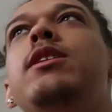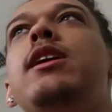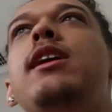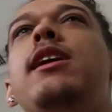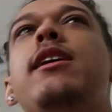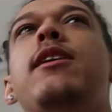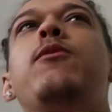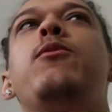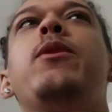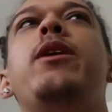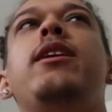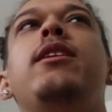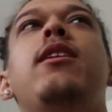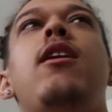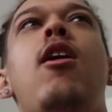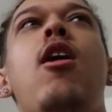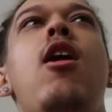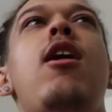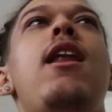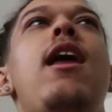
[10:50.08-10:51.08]
literally went
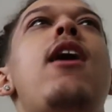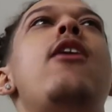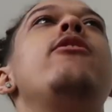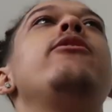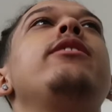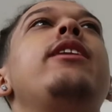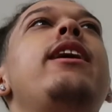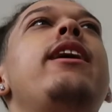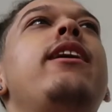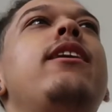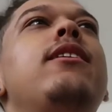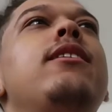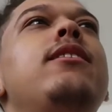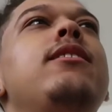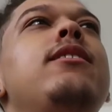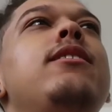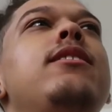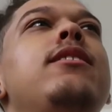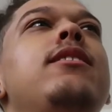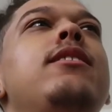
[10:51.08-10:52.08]
all out. Like,
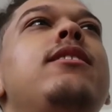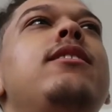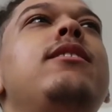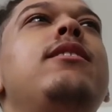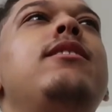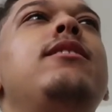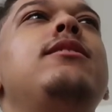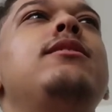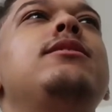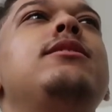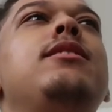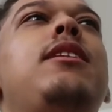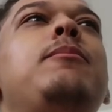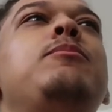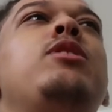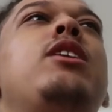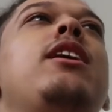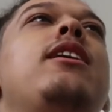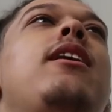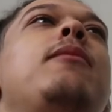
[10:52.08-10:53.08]
oh.
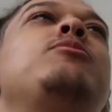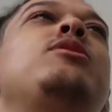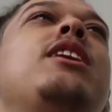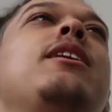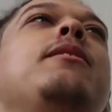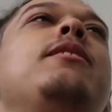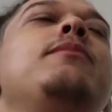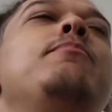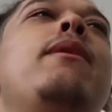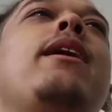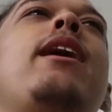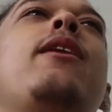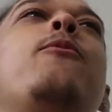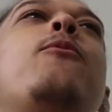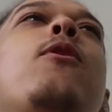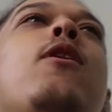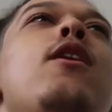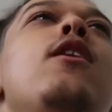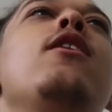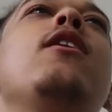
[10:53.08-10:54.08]
I'm trying. I'm trying to make it
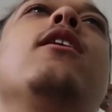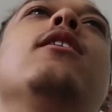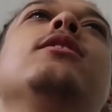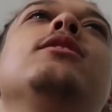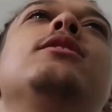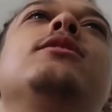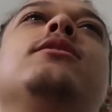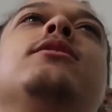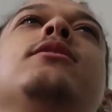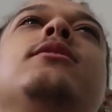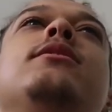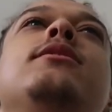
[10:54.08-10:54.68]
words